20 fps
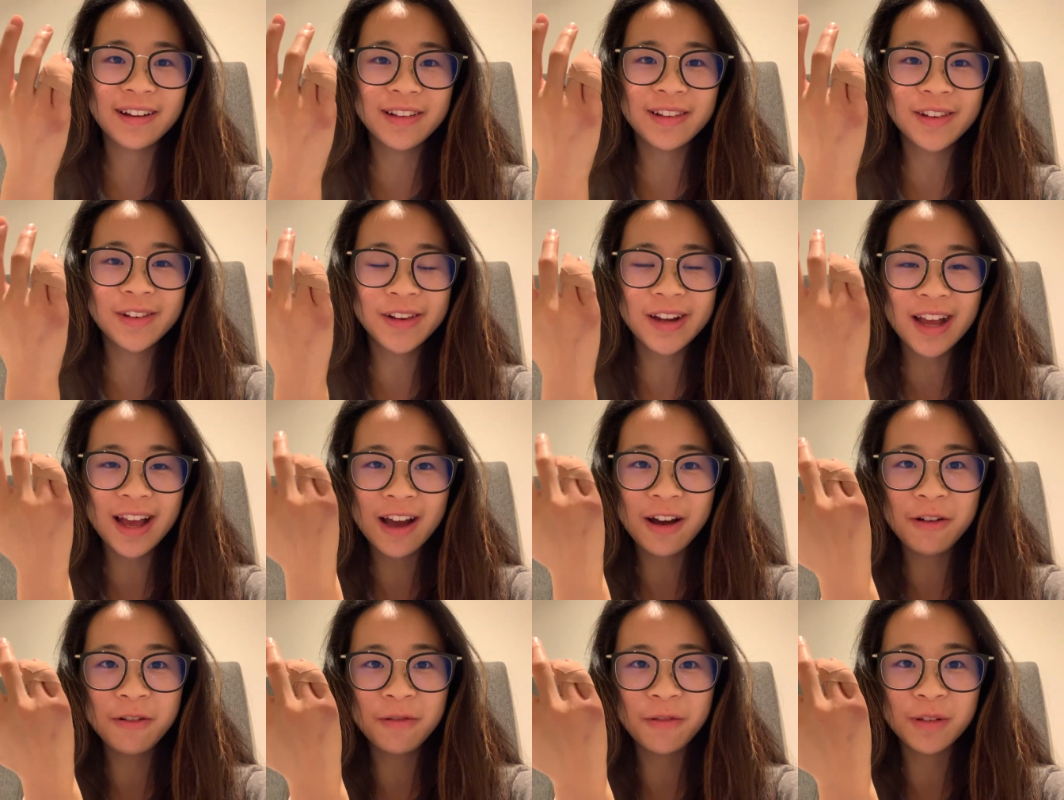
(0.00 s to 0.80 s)
look
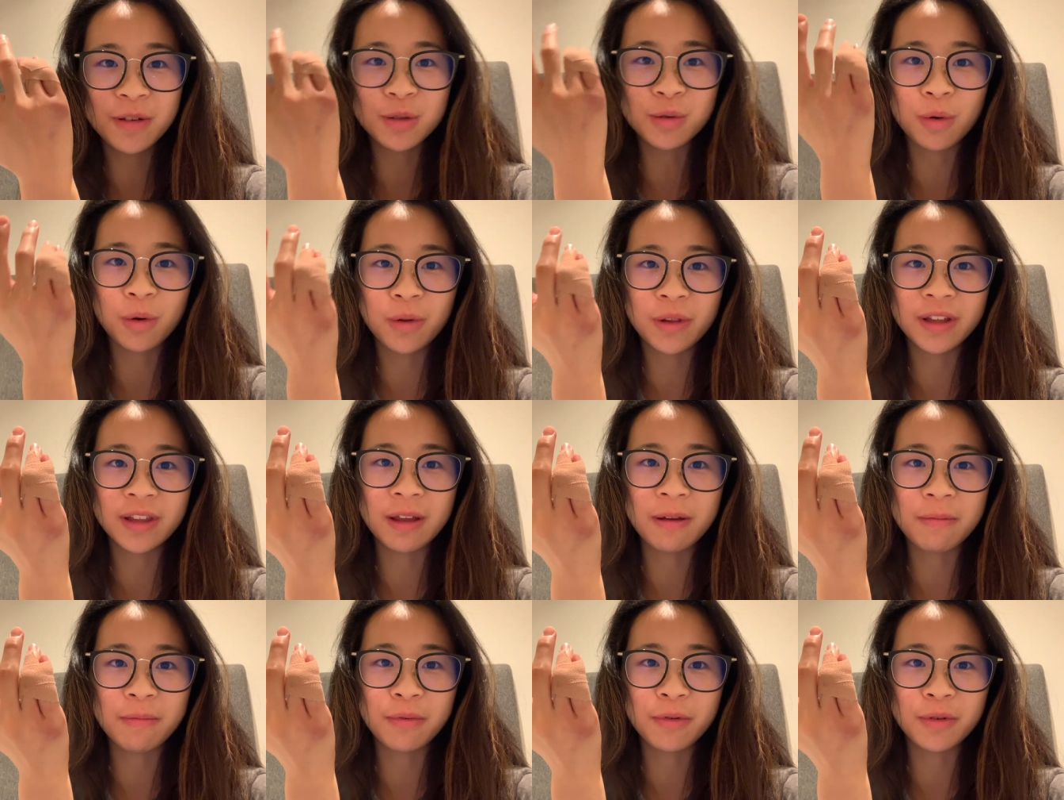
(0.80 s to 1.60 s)
how swollen
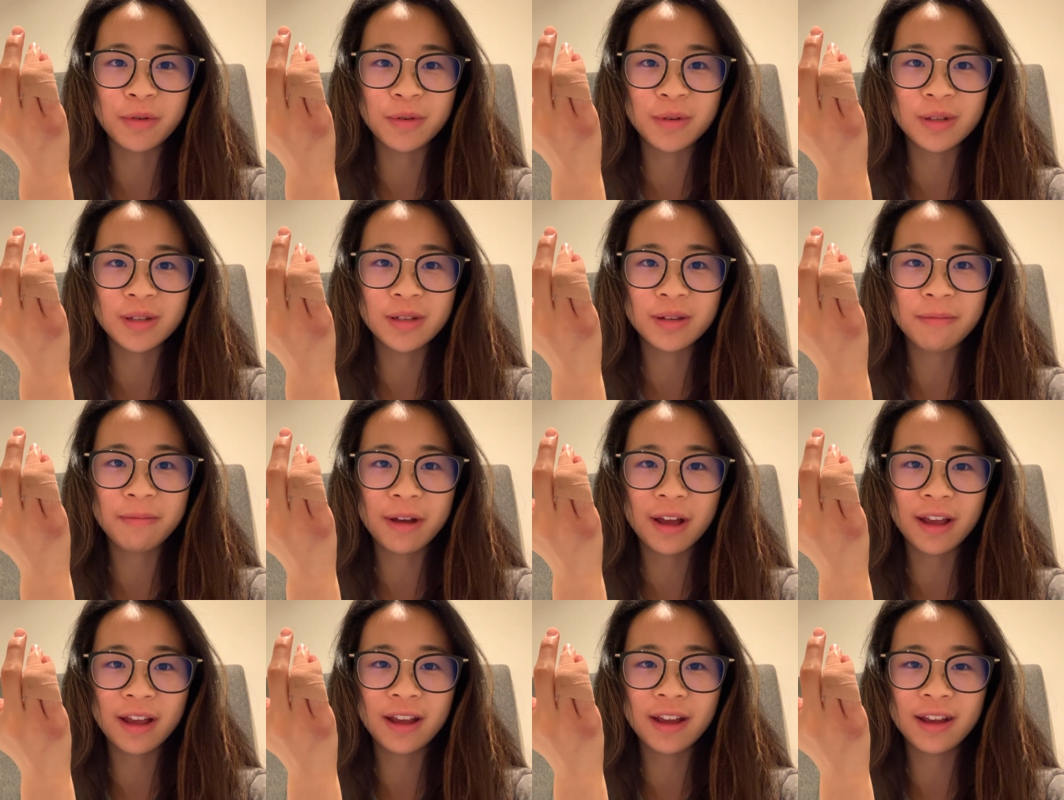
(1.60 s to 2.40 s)
and bruised
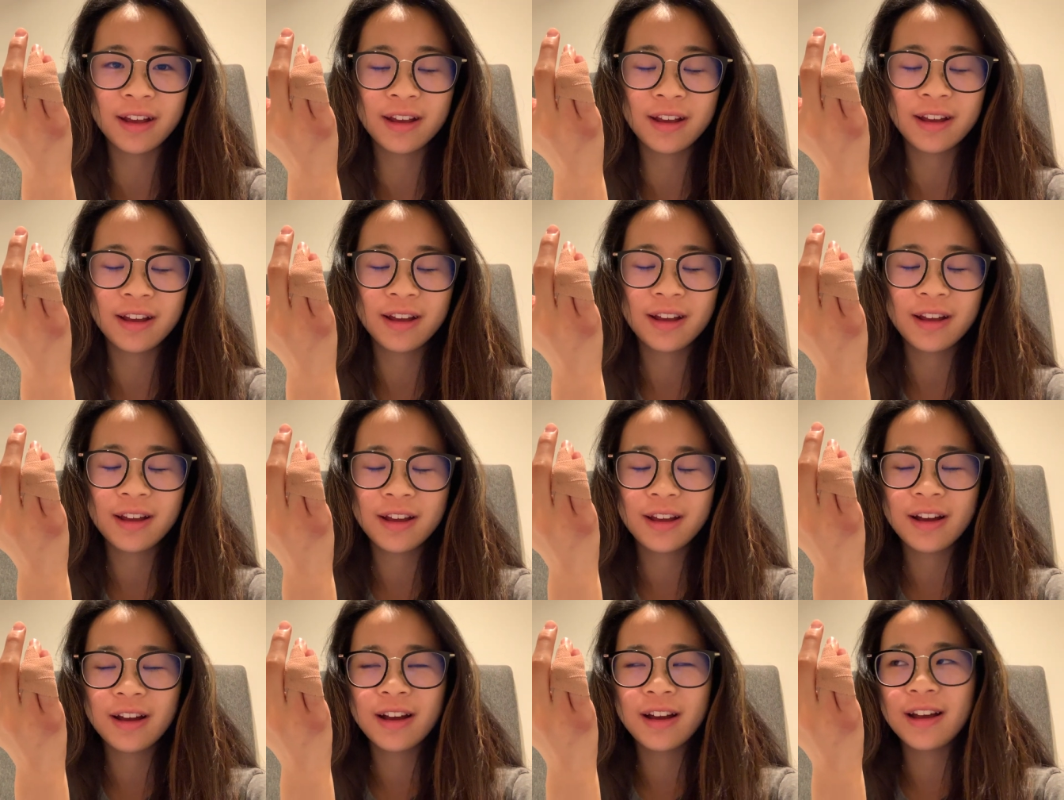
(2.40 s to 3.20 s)
my
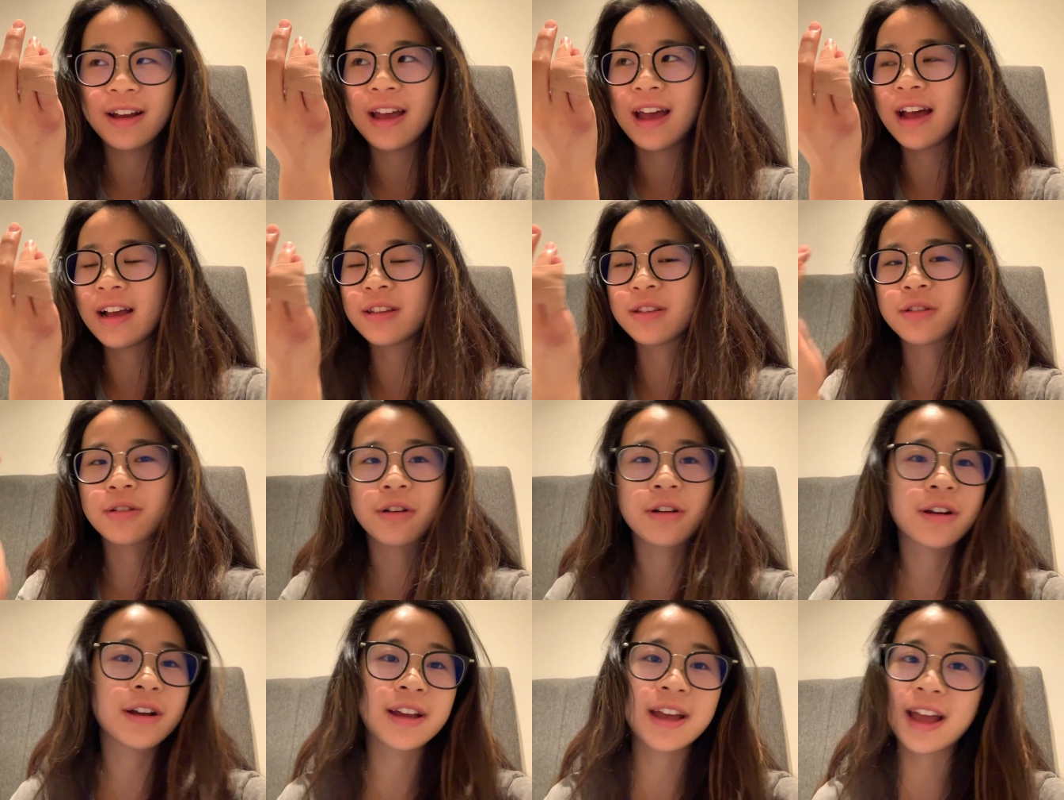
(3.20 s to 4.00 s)
hands
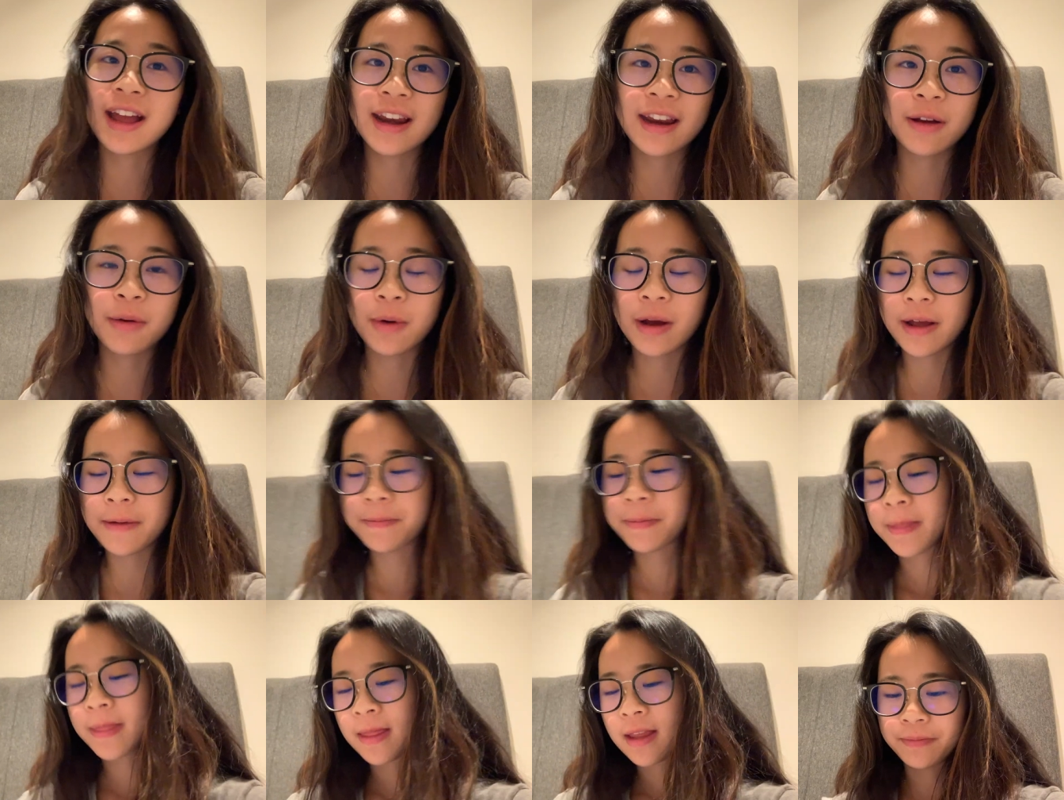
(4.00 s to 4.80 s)
are. Anyway,
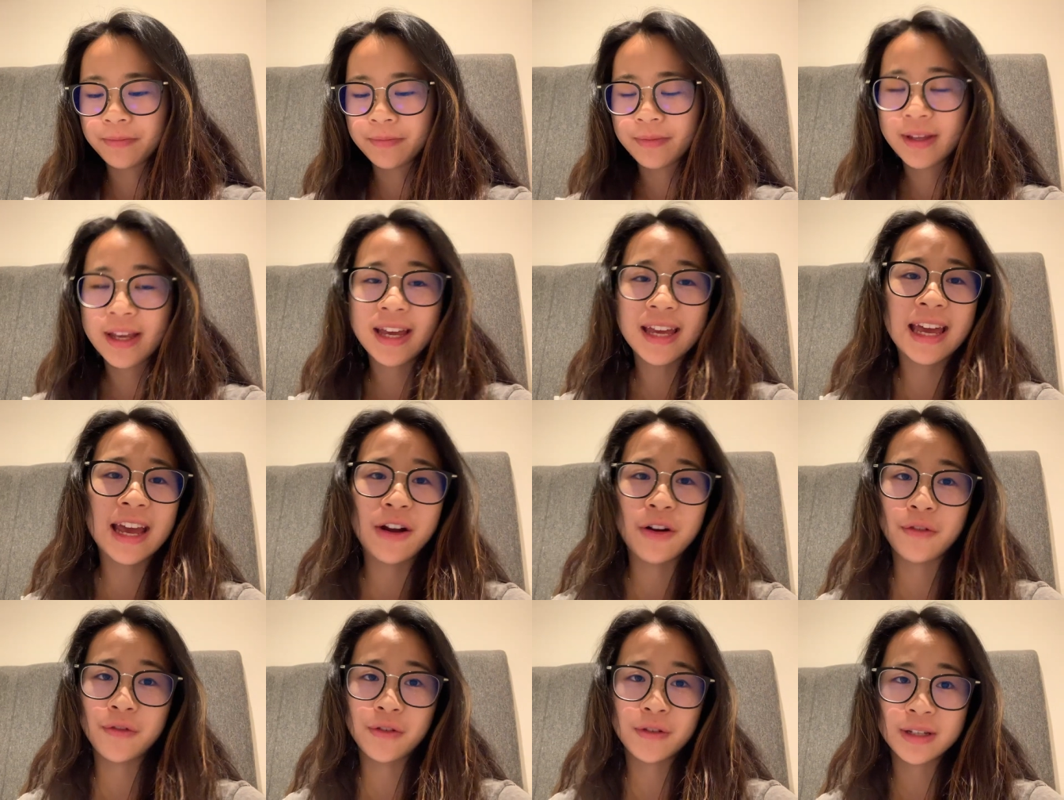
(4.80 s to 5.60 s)
take
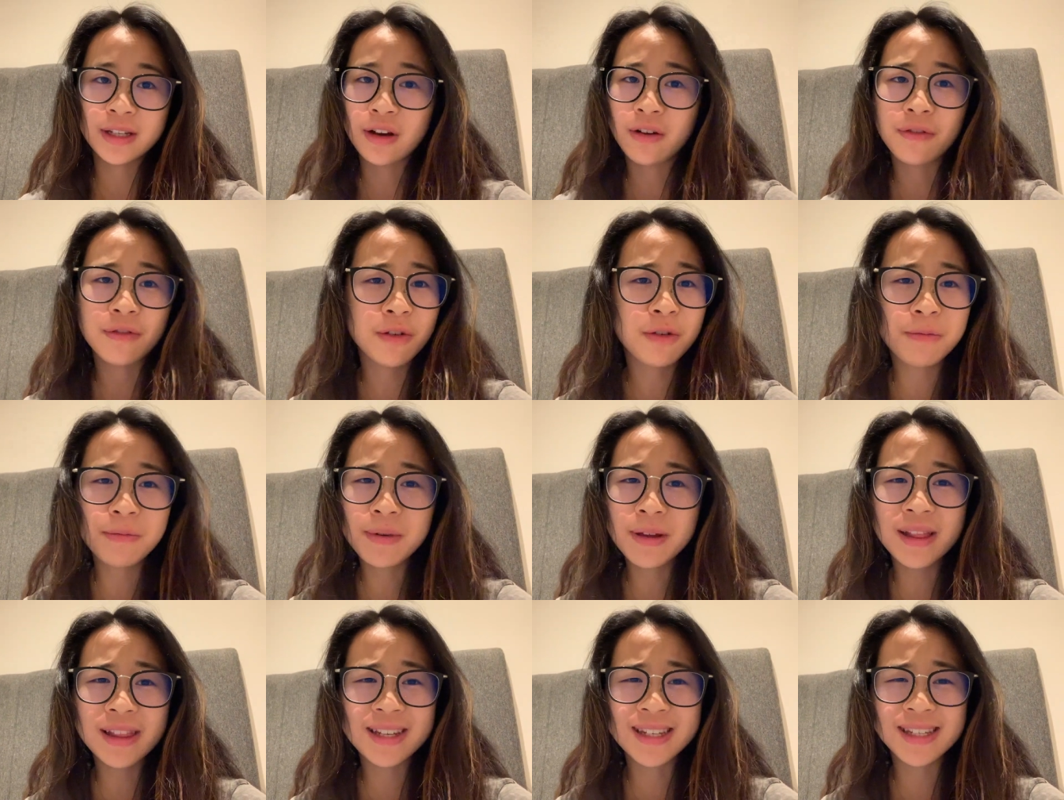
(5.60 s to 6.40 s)
care of yourself. Don't
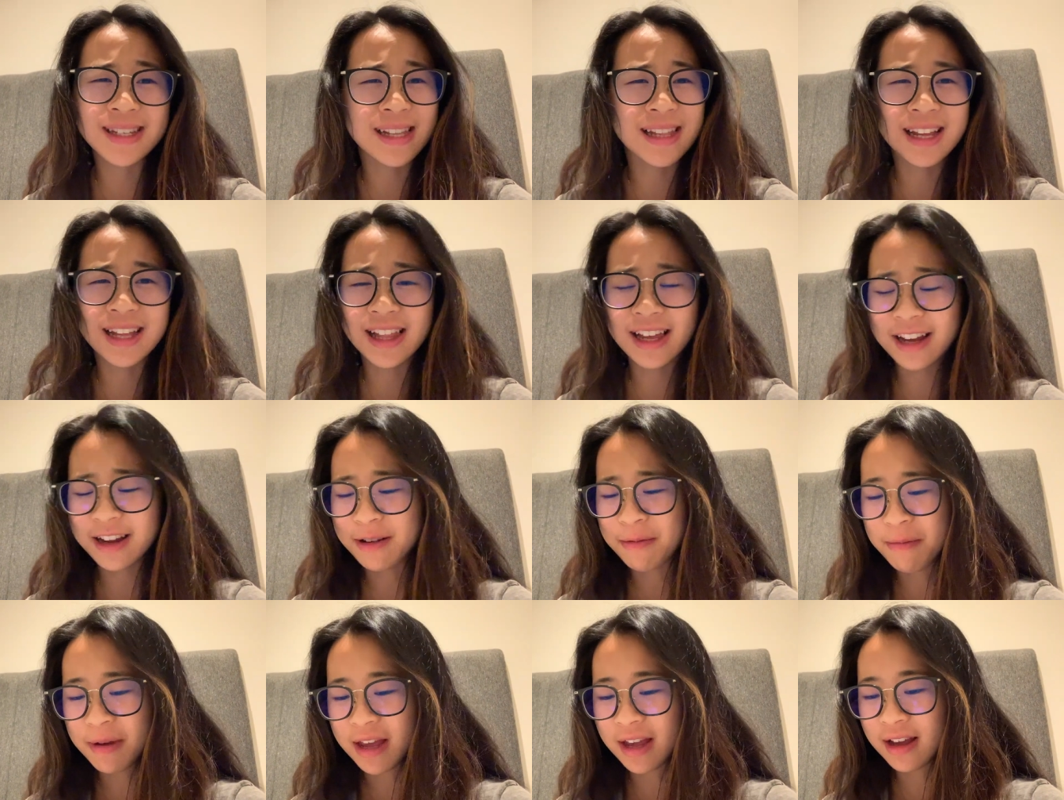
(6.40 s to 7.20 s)
be silly
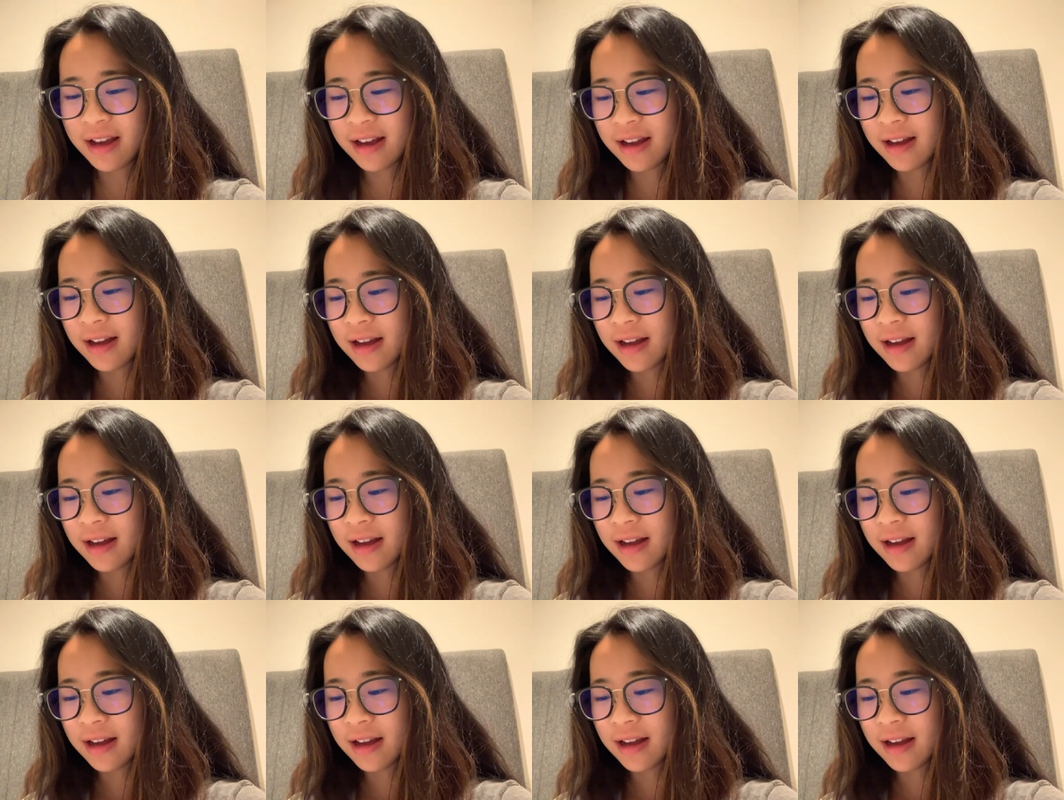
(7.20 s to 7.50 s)
like me.